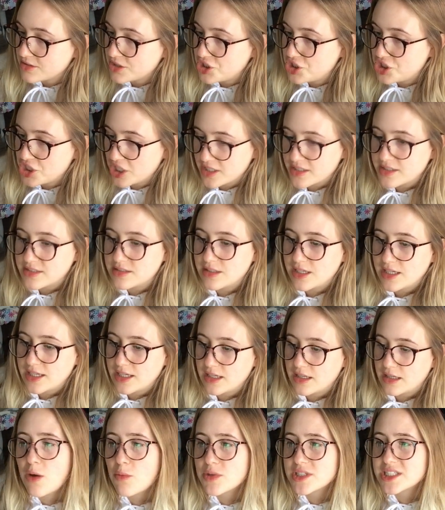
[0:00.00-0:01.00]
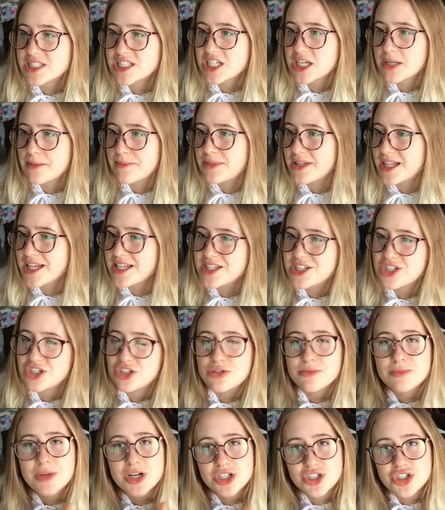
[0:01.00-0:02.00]
Just saying. I wasn't gonna place
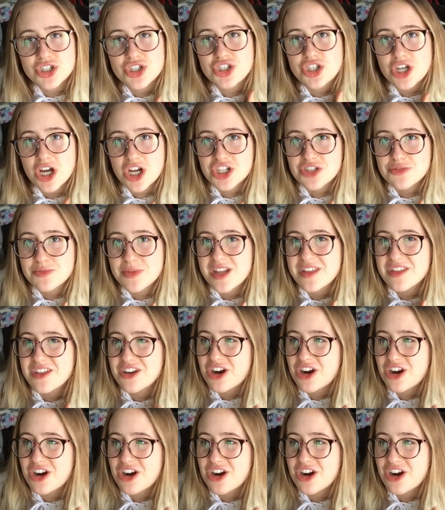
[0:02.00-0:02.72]
too much judgment.